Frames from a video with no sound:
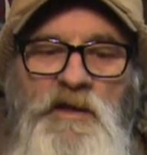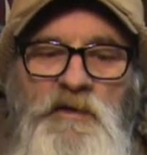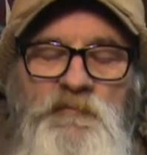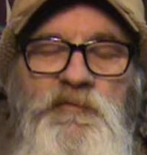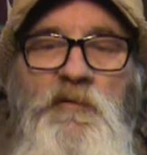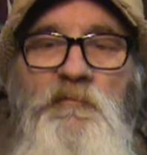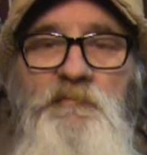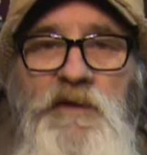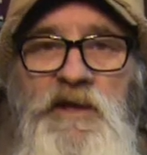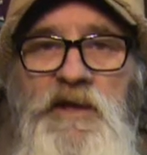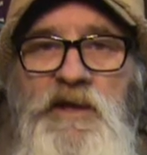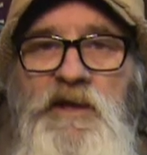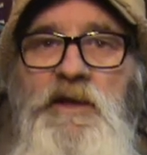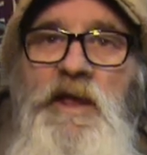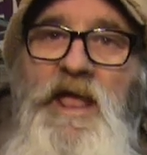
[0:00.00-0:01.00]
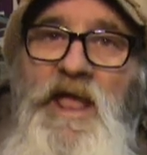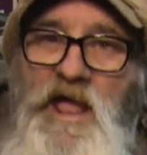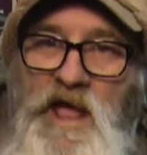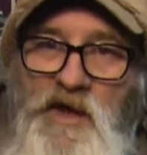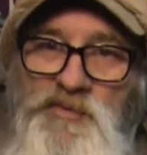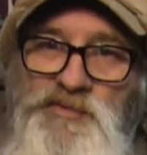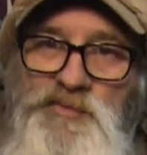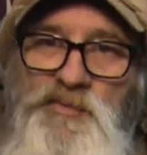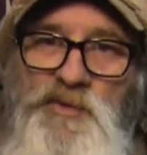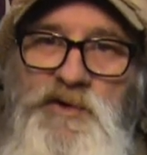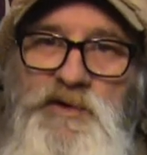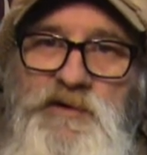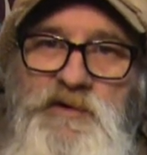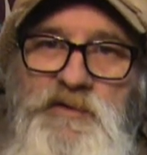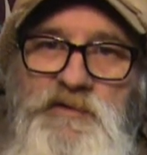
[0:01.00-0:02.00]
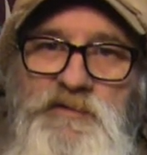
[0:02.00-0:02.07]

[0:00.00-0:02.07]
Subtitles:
for me, house wood,